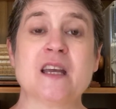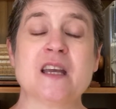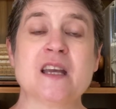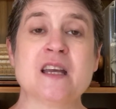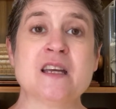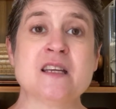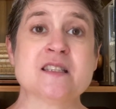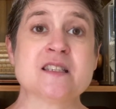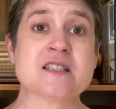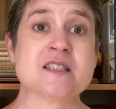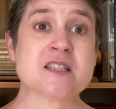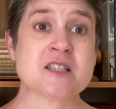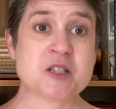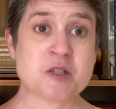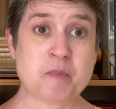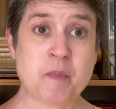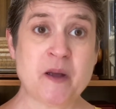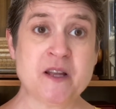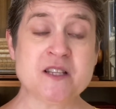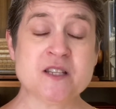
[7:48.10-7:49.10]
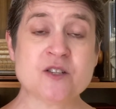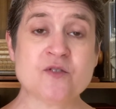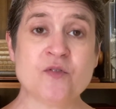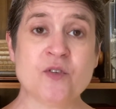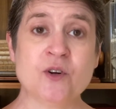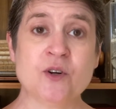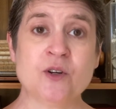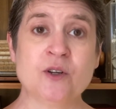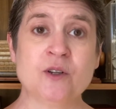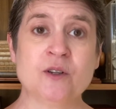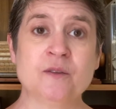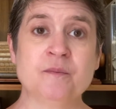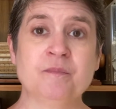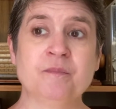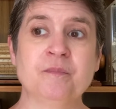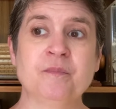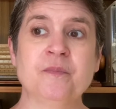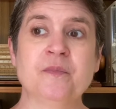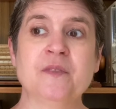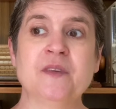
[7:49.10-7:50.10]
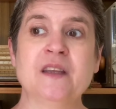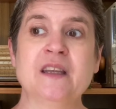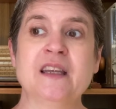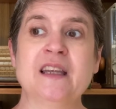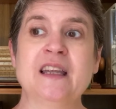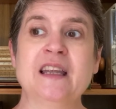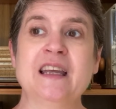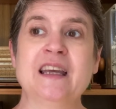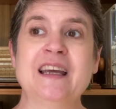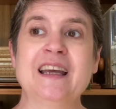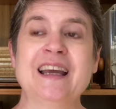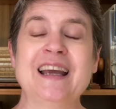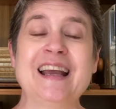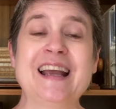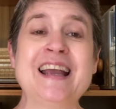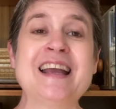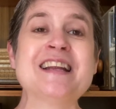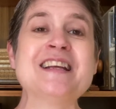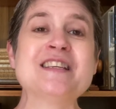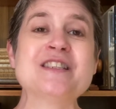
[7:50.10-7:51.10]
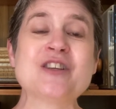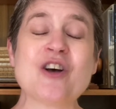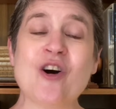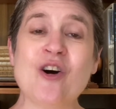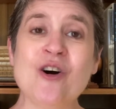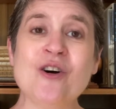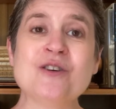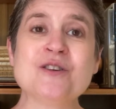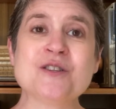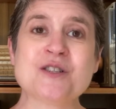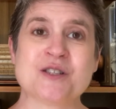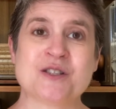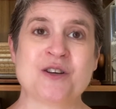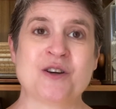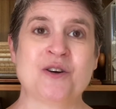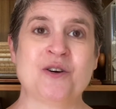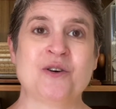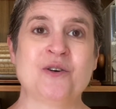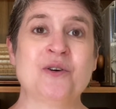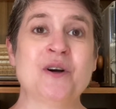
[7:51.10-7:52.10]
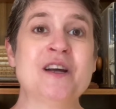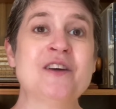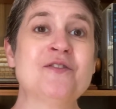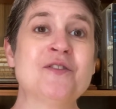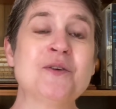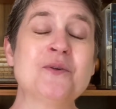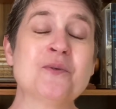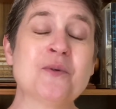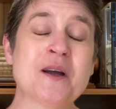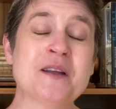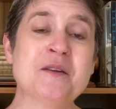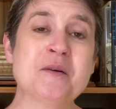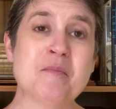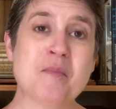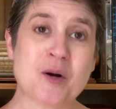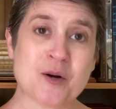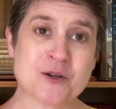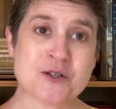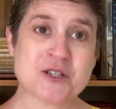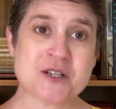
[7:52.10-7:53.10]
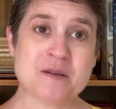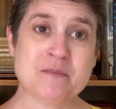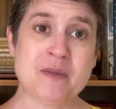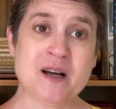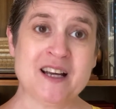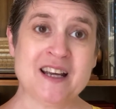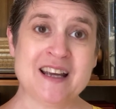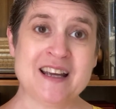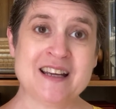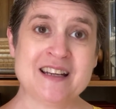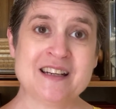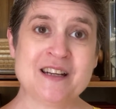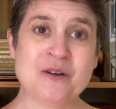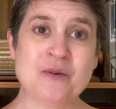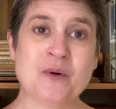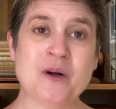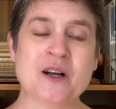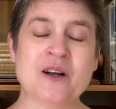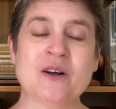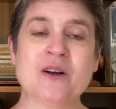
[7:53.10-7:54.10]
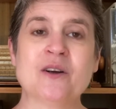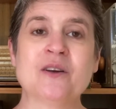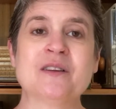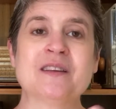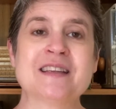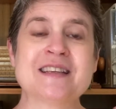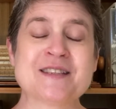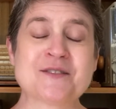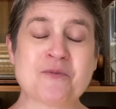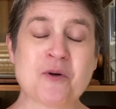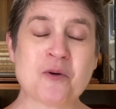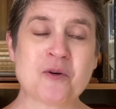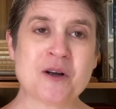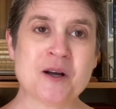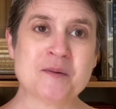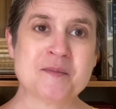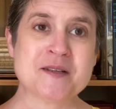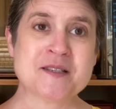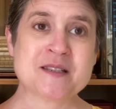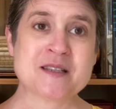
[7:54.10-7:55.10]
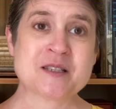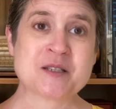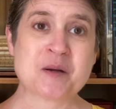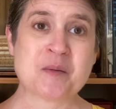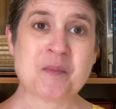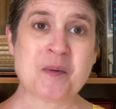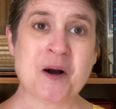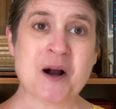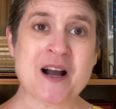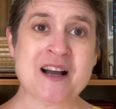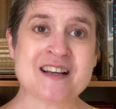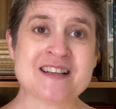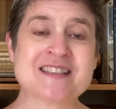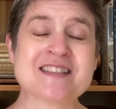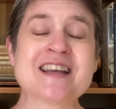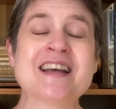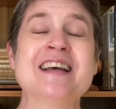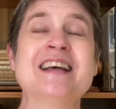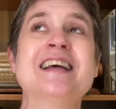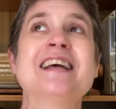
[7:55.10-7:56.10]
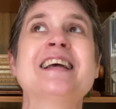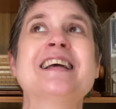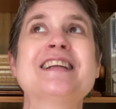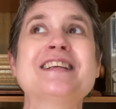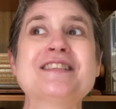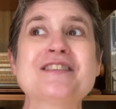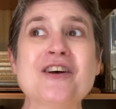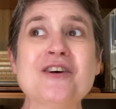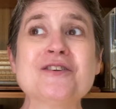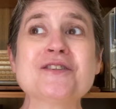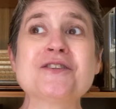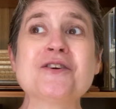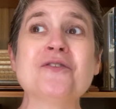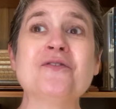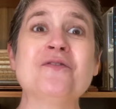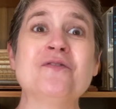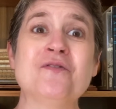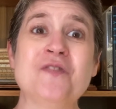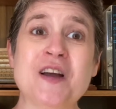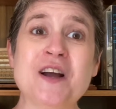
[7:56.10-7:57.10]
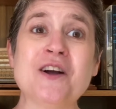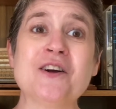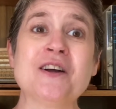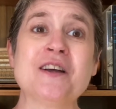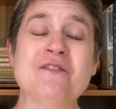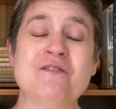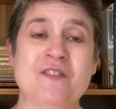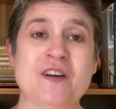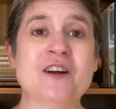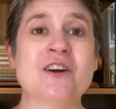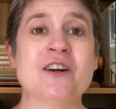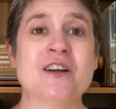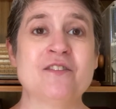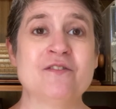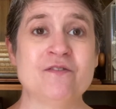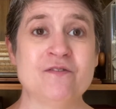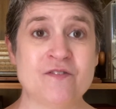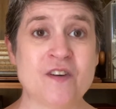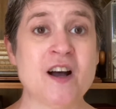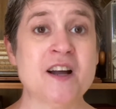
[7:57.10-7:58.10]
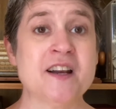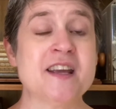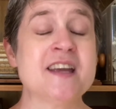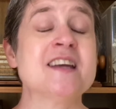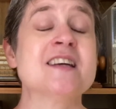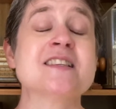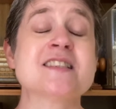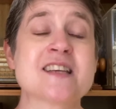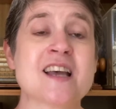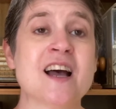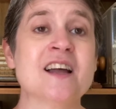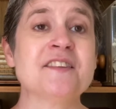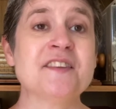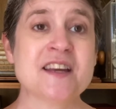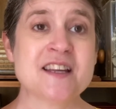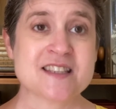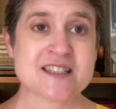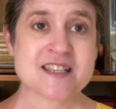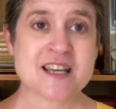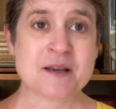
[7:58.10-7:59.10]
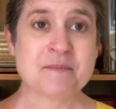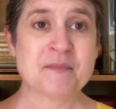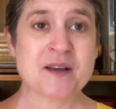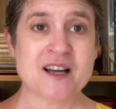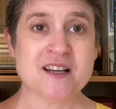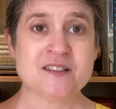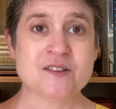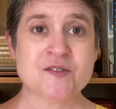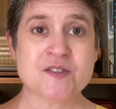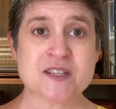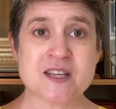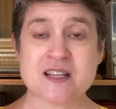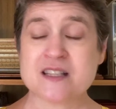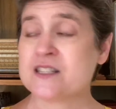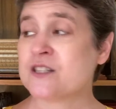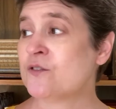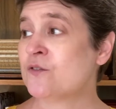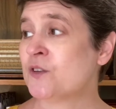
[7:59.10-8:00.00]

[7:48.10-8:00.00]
it's suspenseful. It is also, if you read The Martian by Andy Weir, this won't come as a surprise. It is also very, very funny. It's got that same kind of sense of